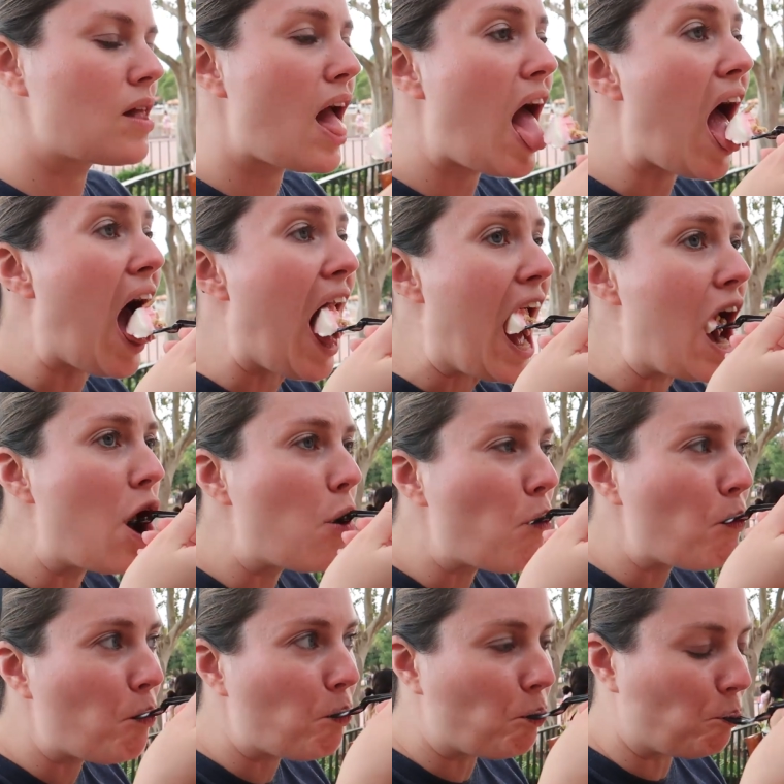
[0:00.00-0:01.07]
Well, the
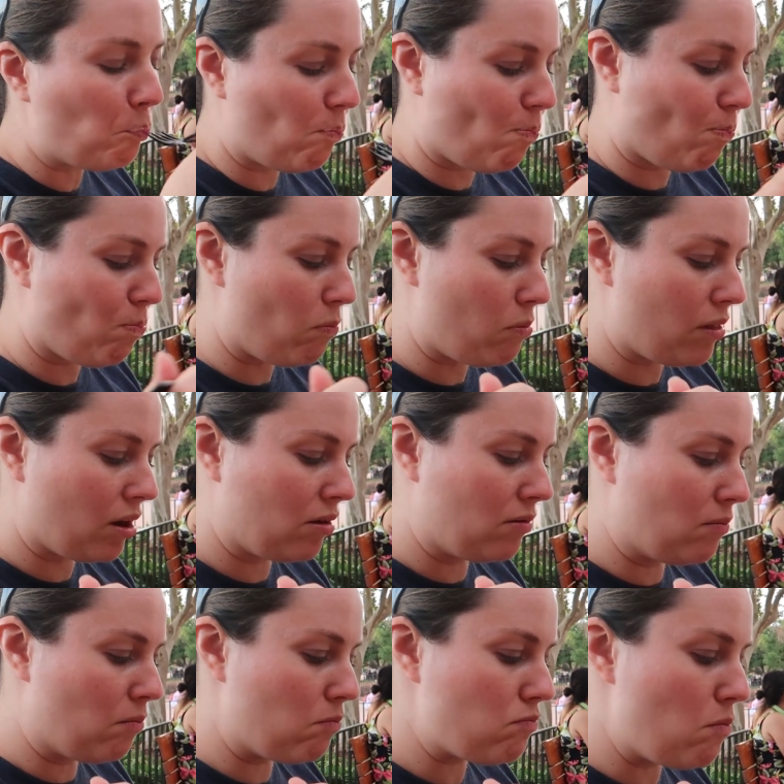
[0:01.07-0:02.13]
completers, we know
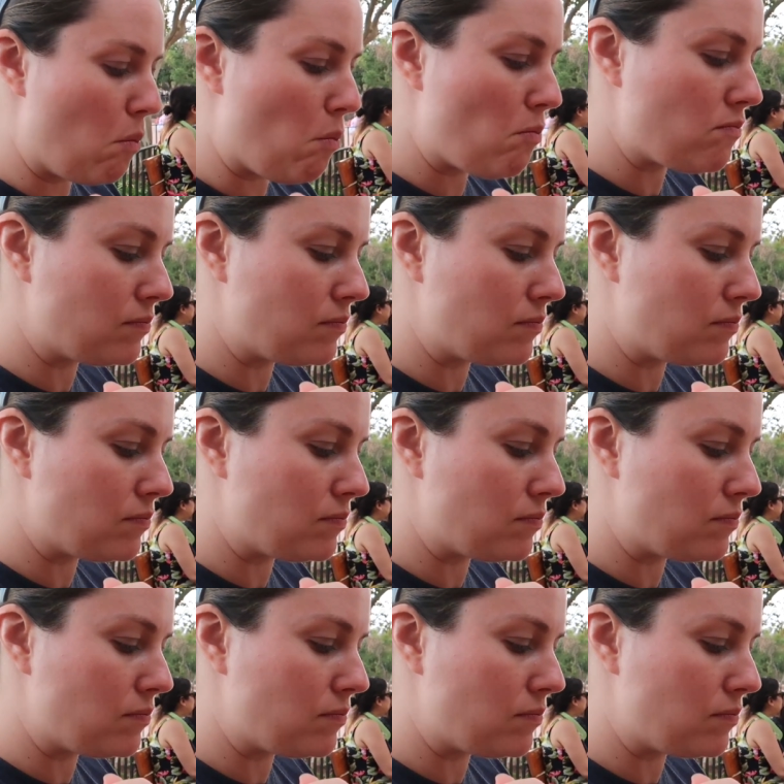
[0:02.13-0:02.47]
it's good.